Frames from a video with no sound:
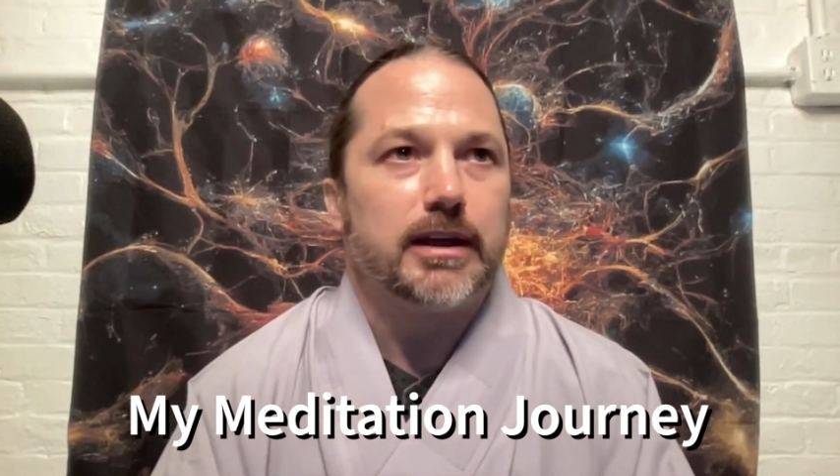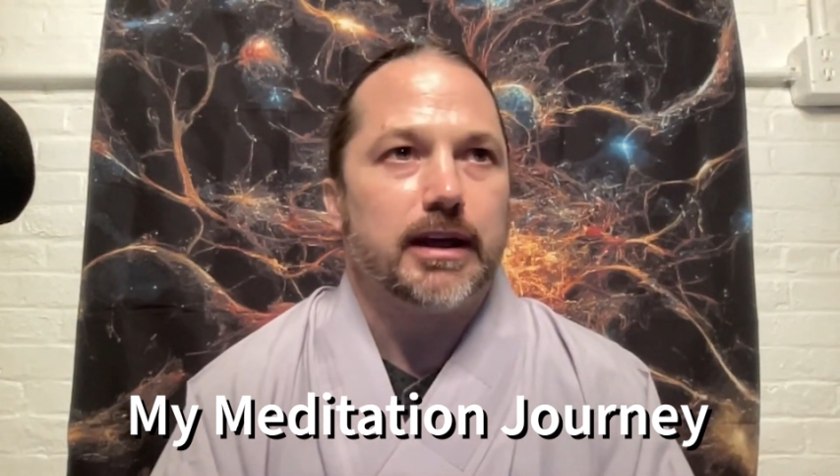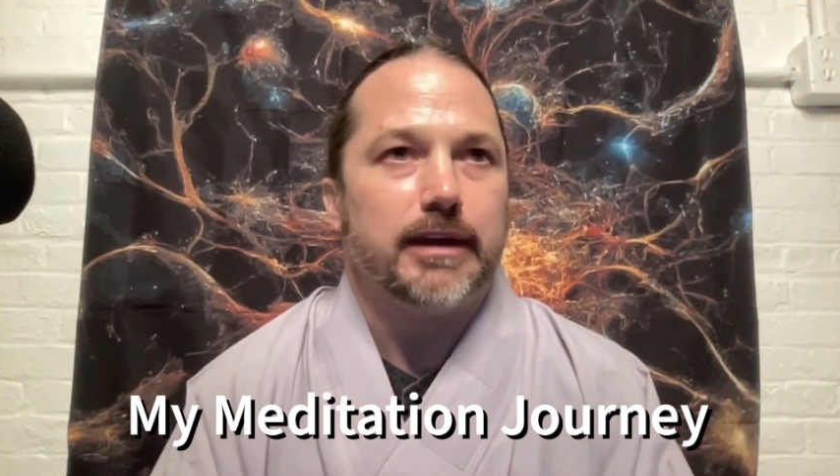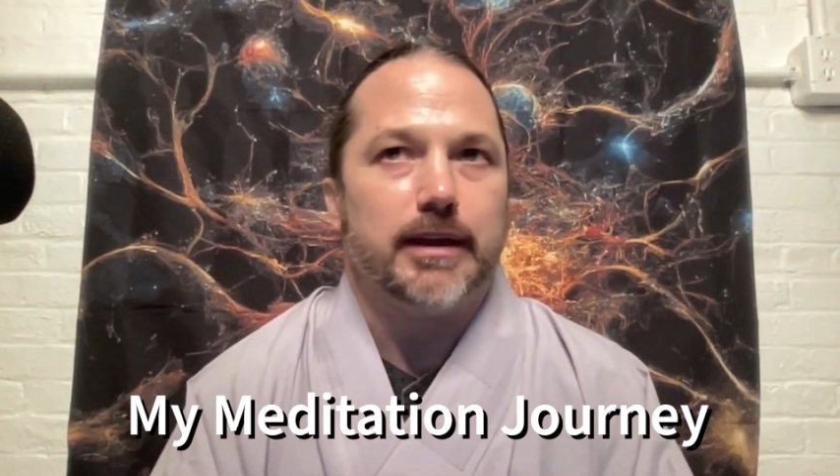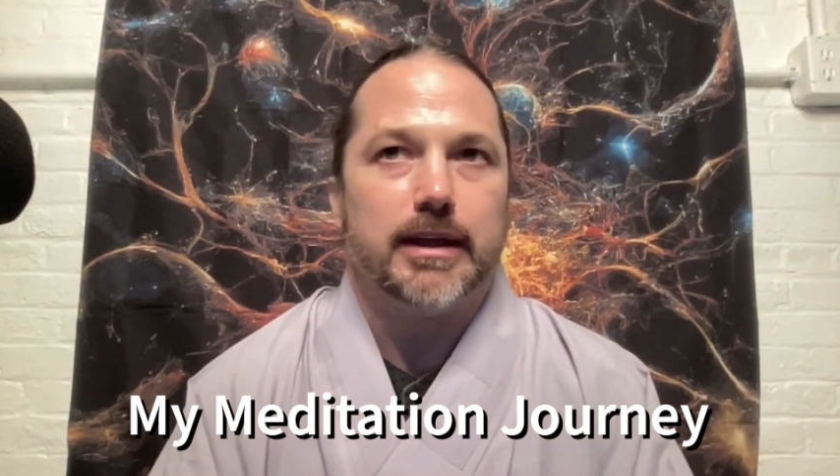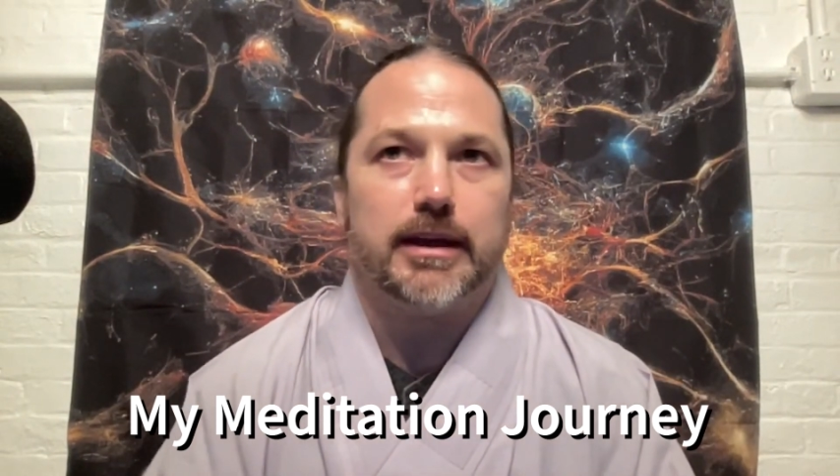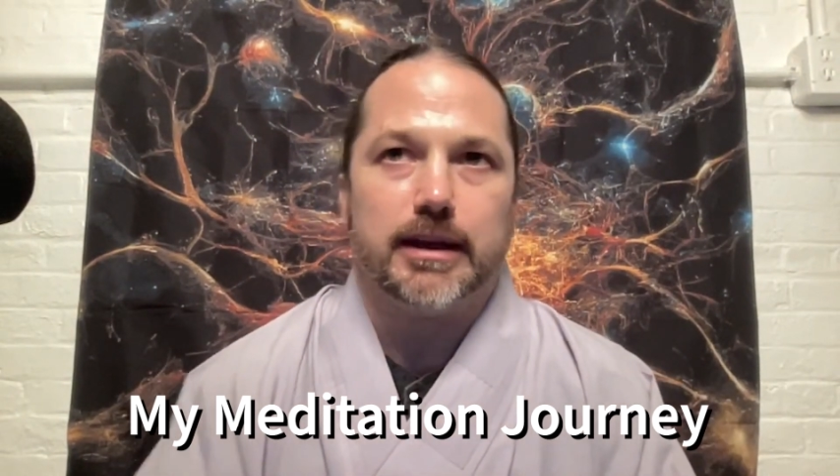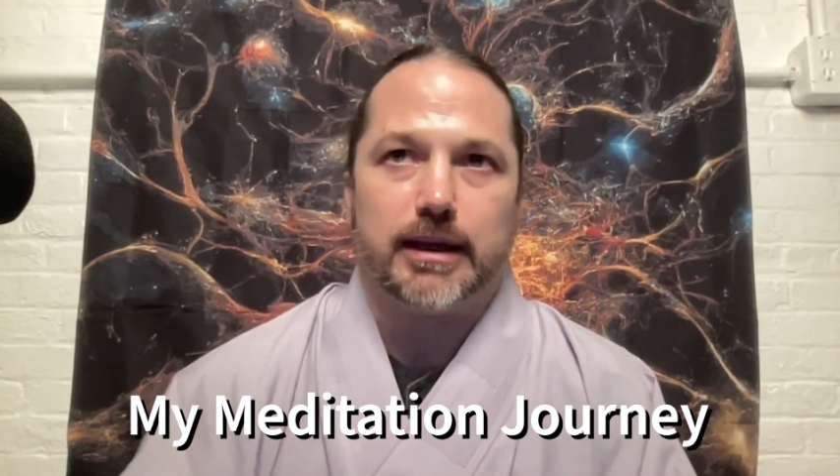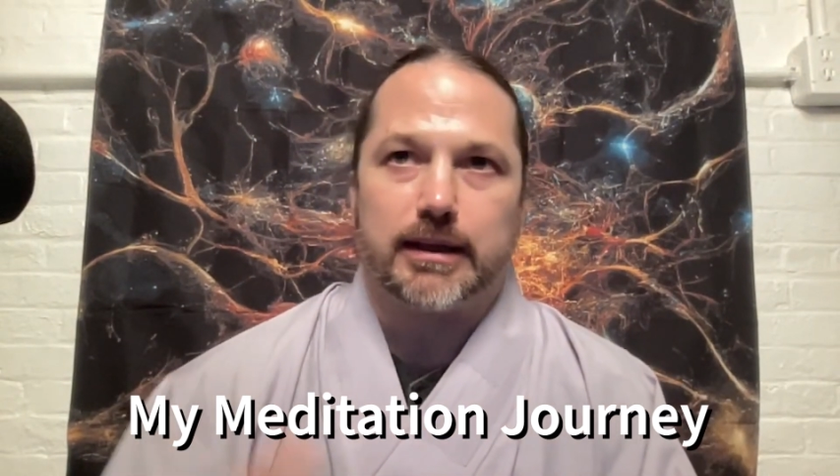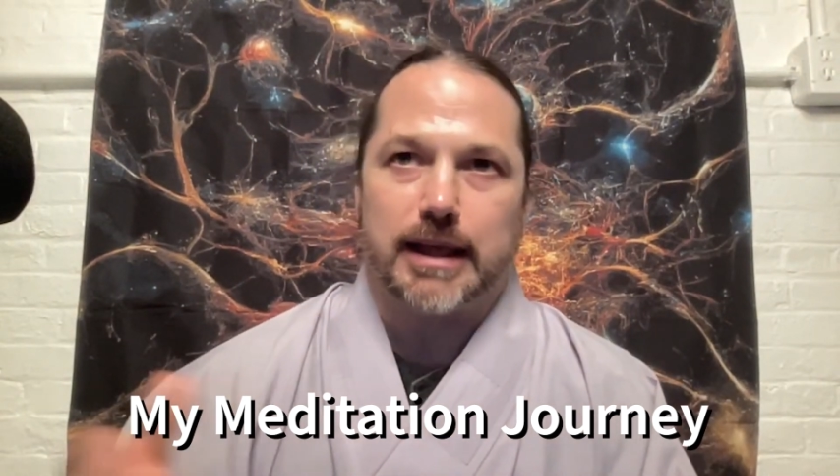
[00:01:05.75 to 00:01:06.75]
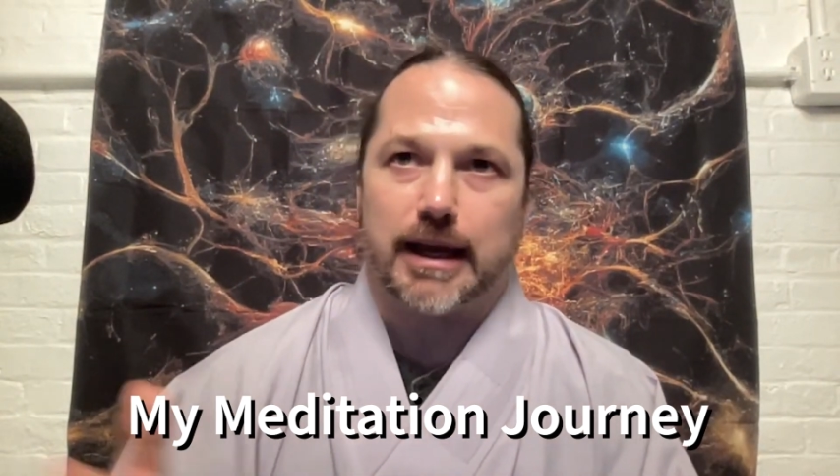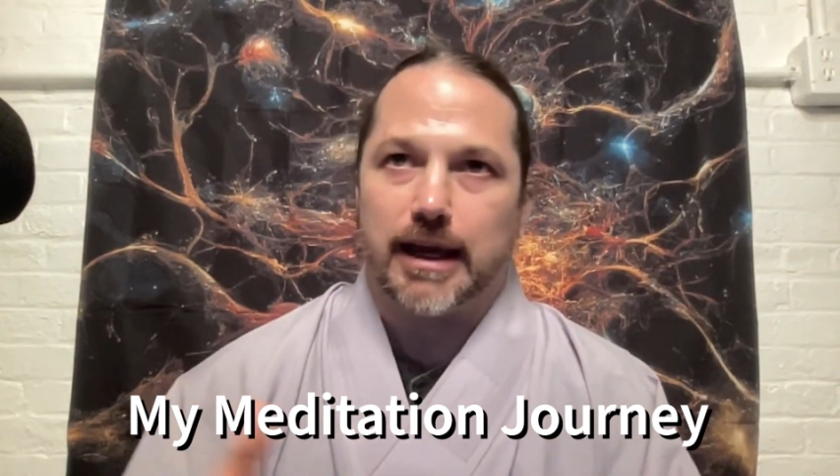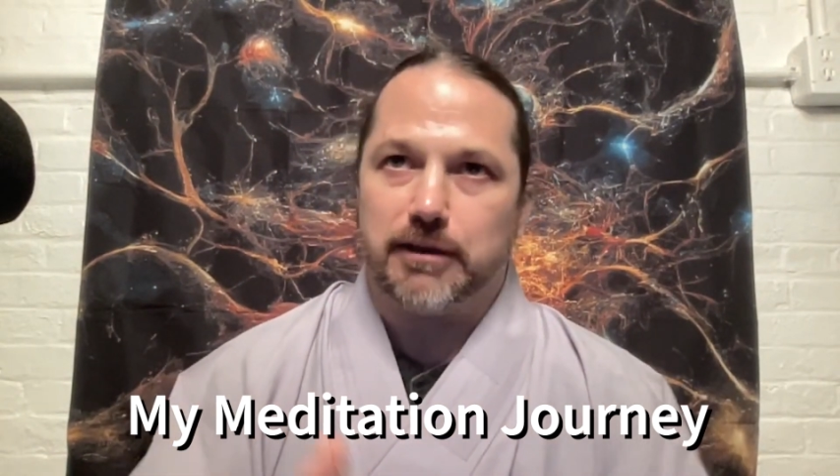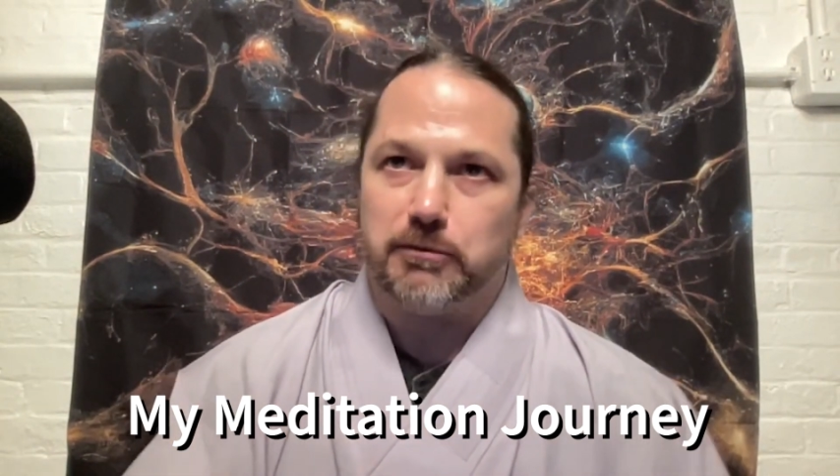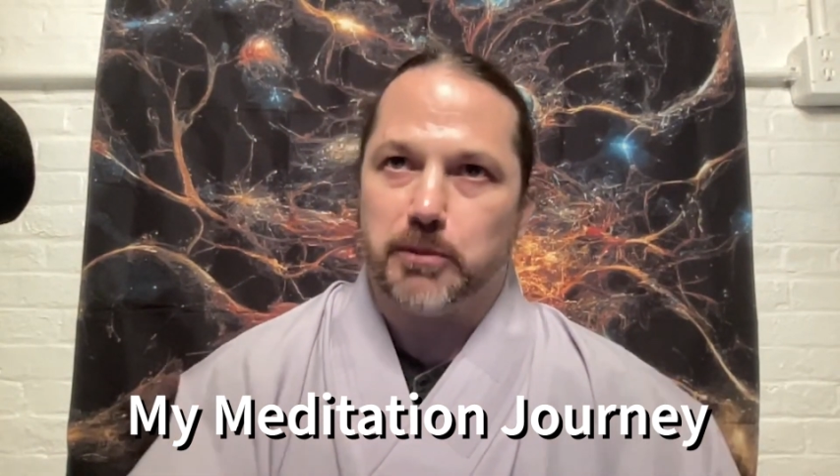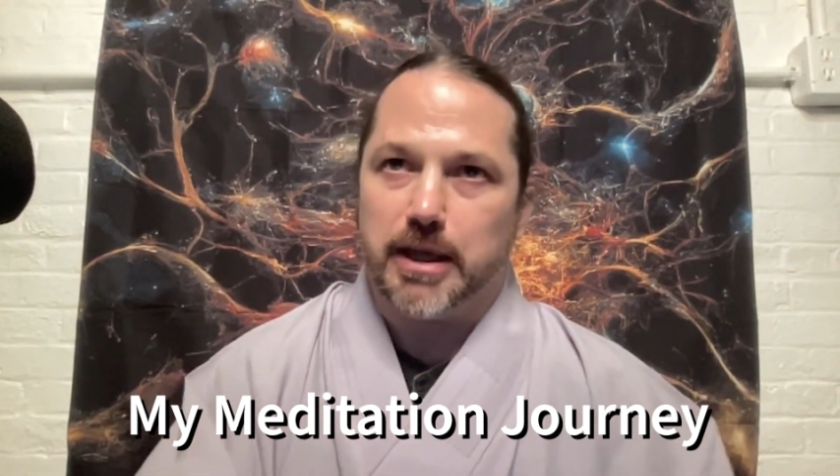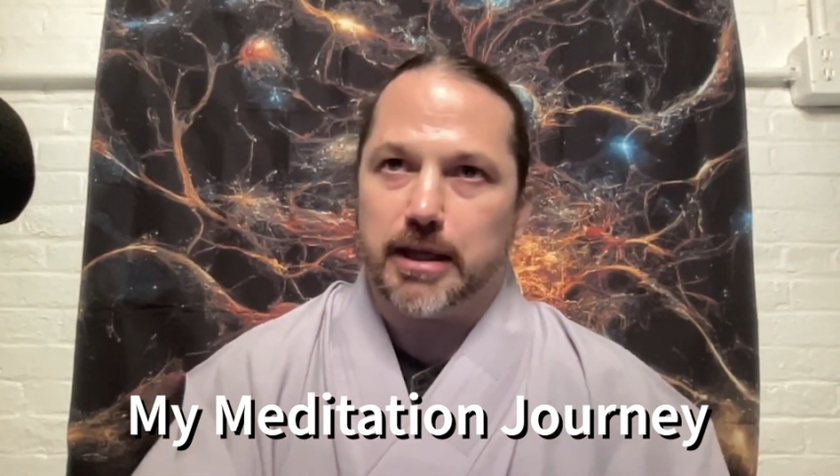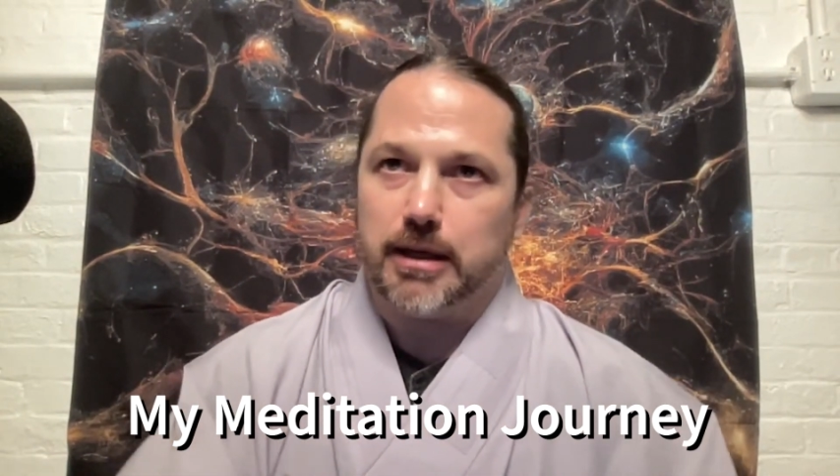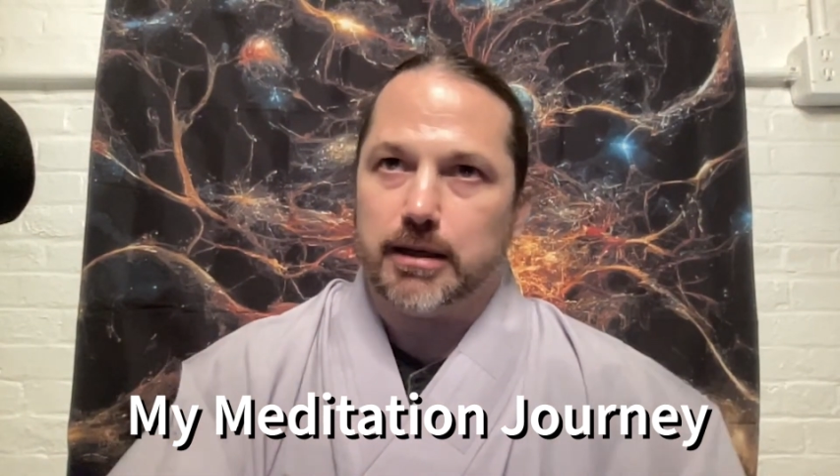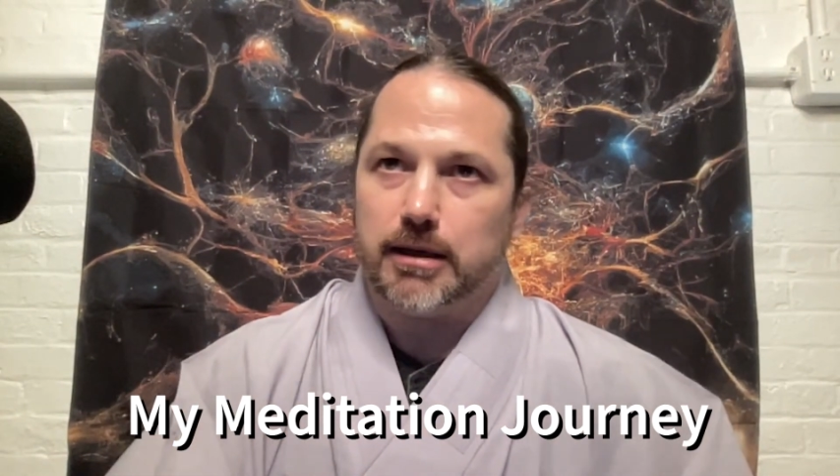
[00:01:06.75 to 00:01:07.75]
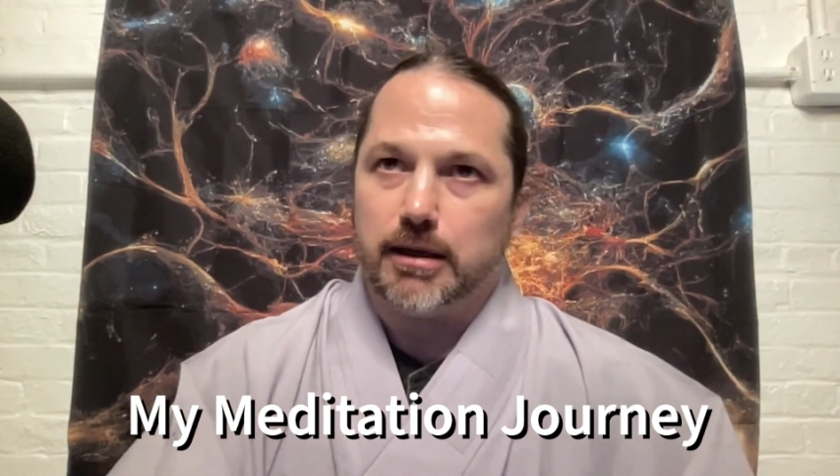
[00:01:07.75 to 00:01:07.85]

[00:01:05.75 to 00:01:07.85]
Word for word: and then that kind of made